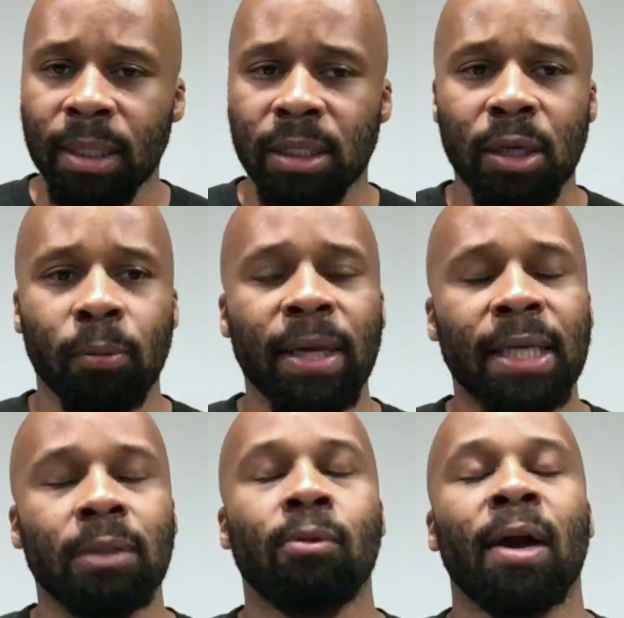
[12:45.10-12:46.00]
still, we had
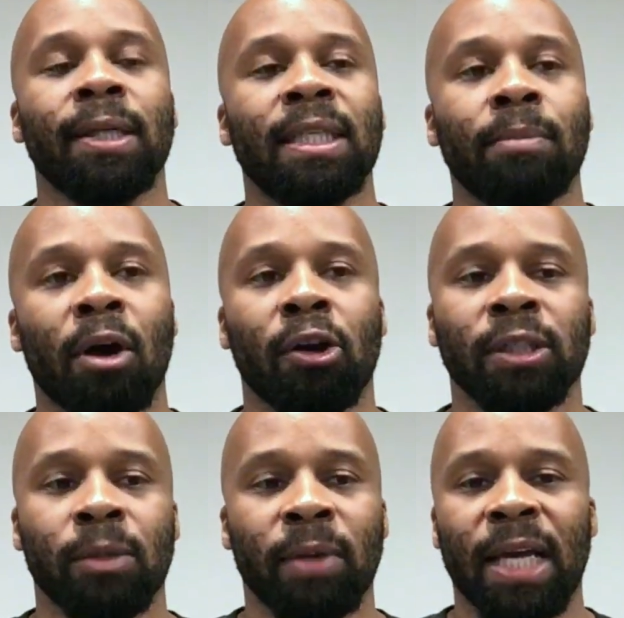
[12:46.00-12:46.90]
some quality
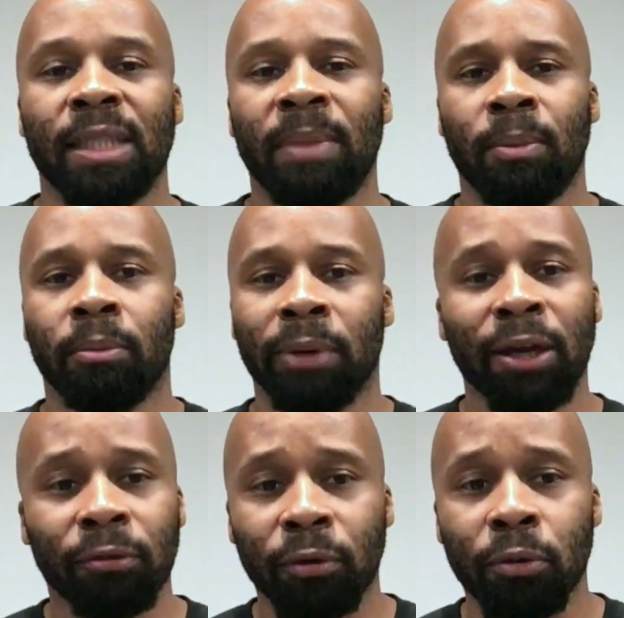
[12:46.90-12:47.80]
marks, and we had some people
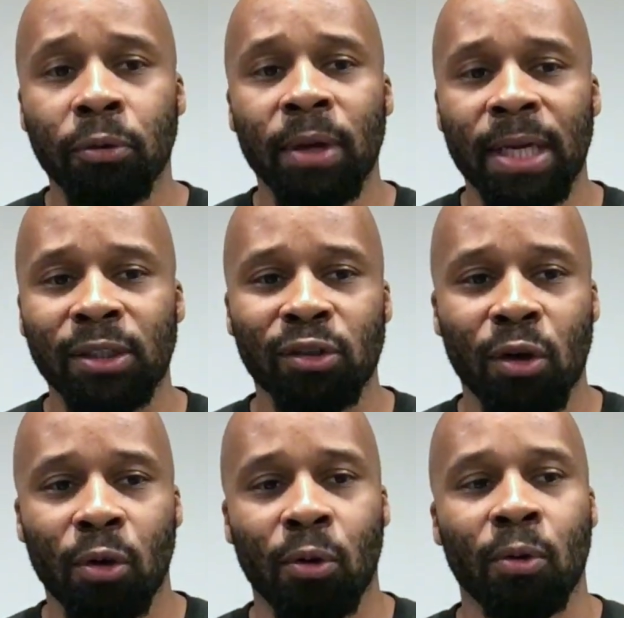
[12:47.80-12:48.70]
break through. And
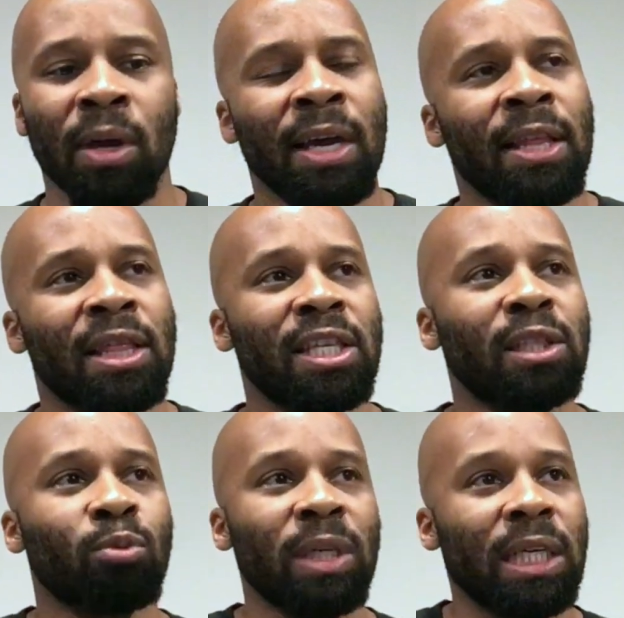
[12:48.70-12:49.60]
so
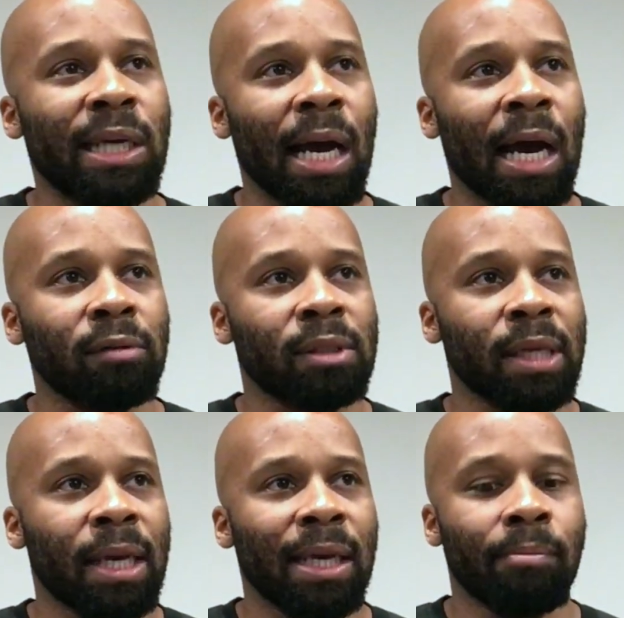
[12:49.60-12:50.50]
this week, I'll
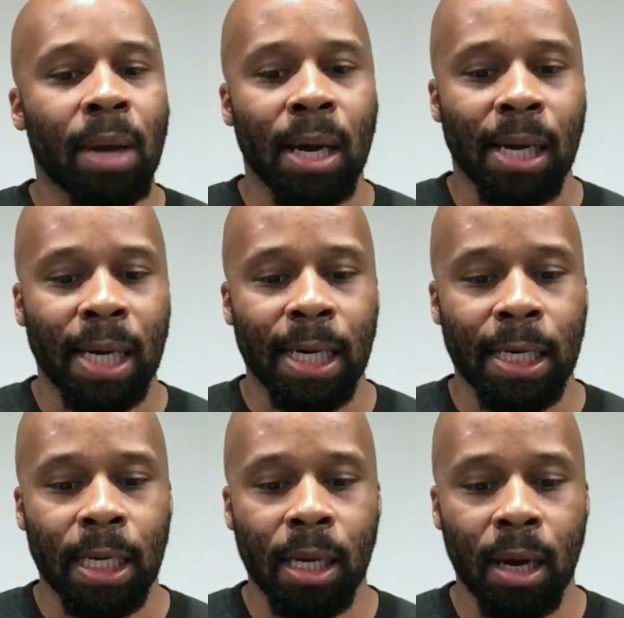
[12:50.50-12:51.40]
say
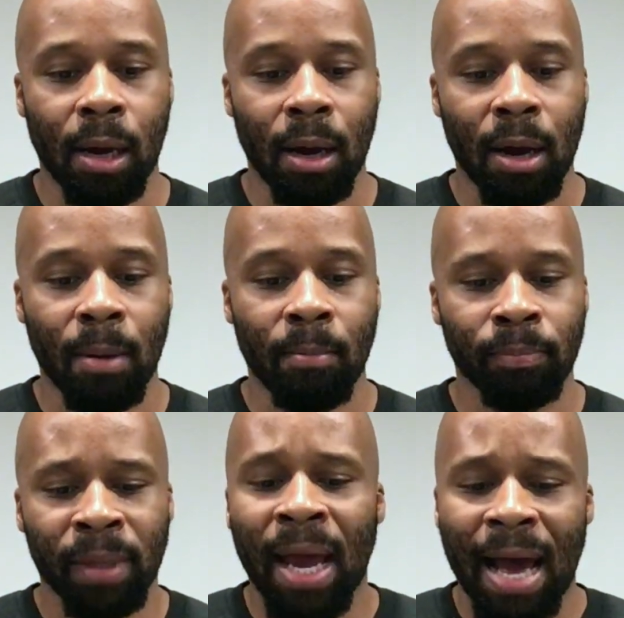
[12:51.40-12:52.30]
my
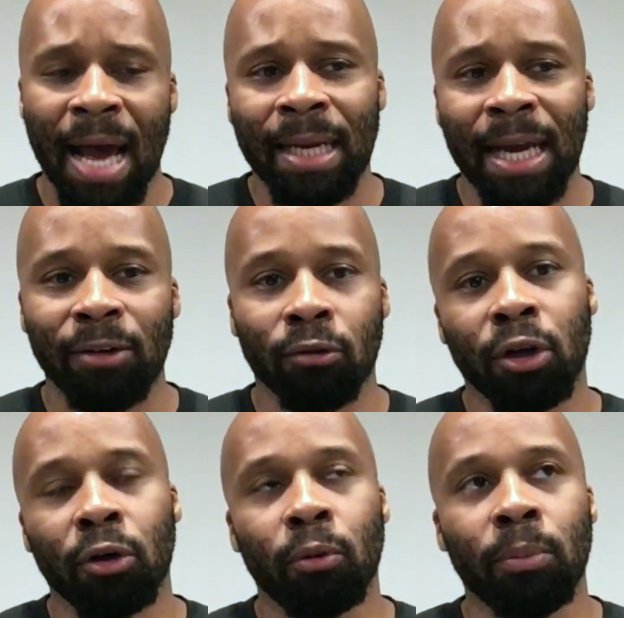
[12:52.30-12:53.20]
highlight
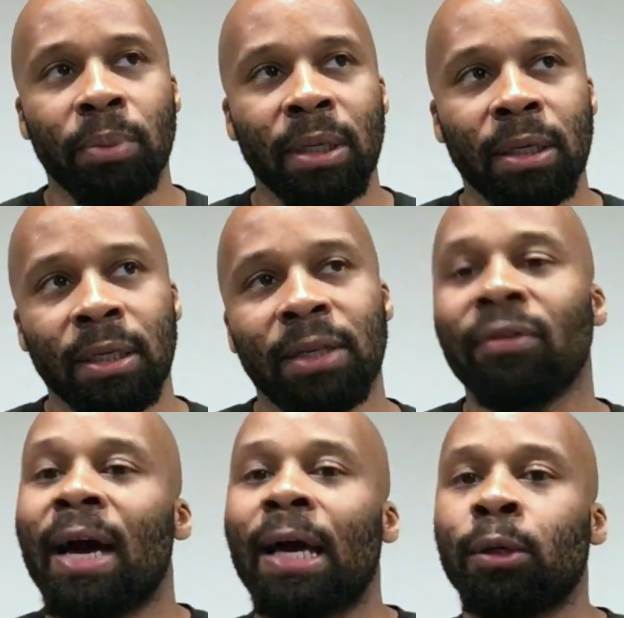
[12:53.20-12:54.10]
runner will be
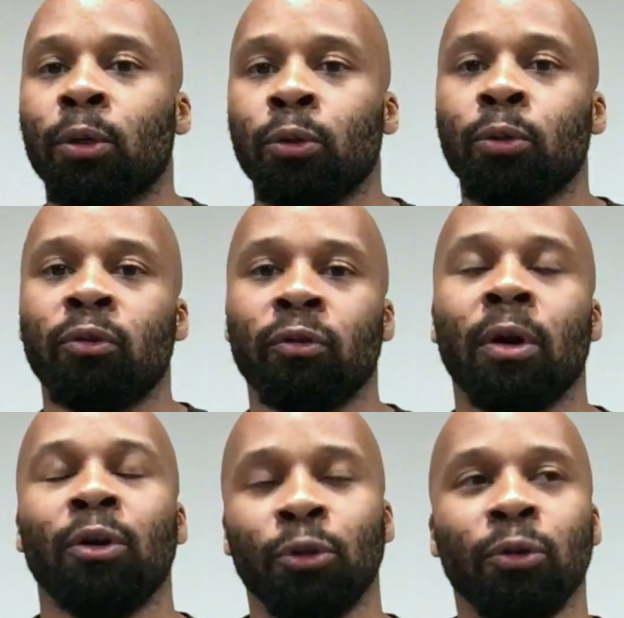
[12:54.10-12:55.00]
Dwight
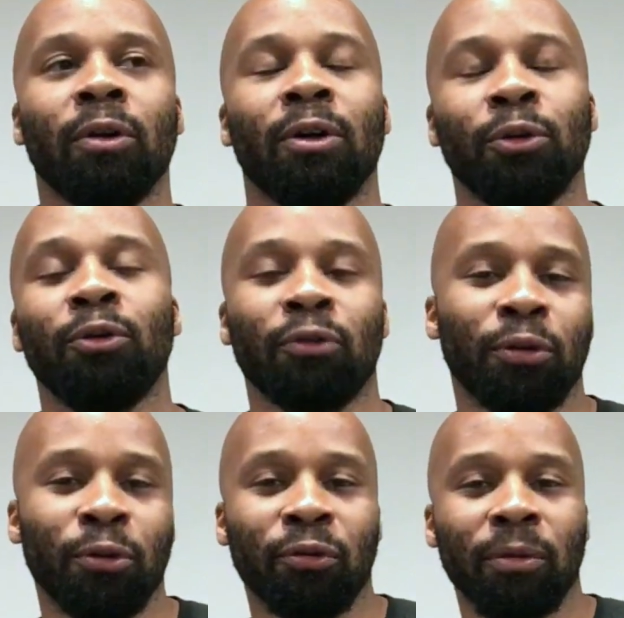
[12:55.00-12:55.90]

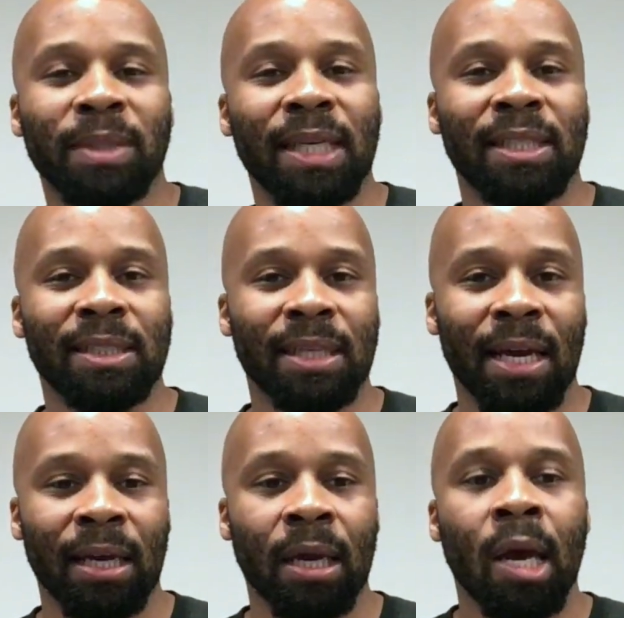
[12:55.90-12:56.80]
Oduduru from Texas
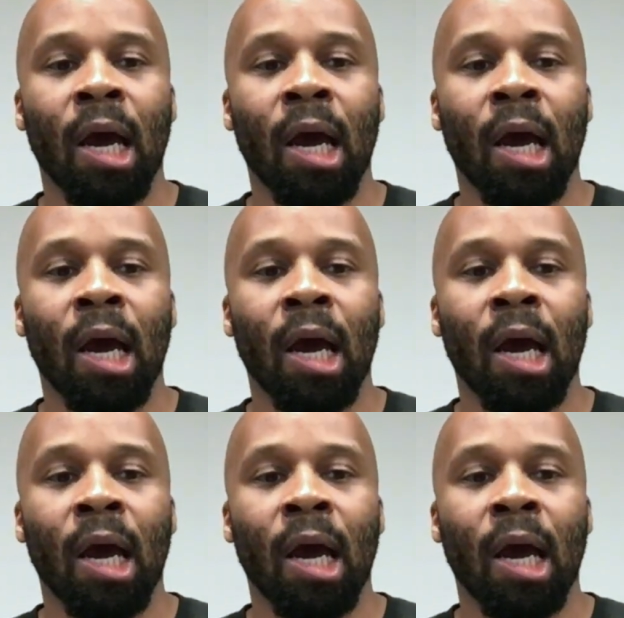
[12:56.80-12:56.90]
Tech,